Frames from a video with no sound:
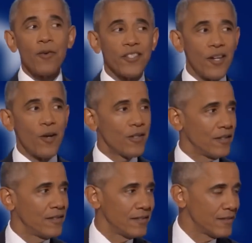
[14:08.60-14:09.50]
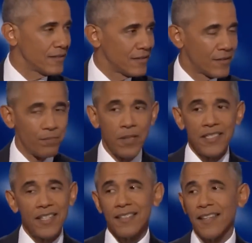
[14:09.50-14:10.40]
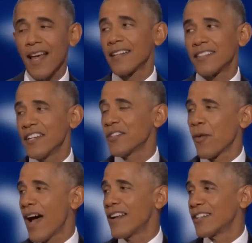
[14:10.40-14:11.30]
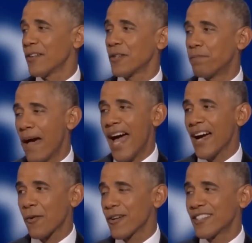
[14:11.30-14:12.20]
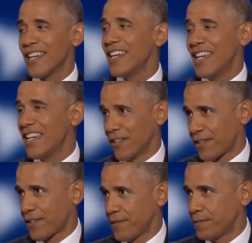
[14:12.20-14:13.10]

I was doing, but just like Ginger Rogers, it was backwards in heels.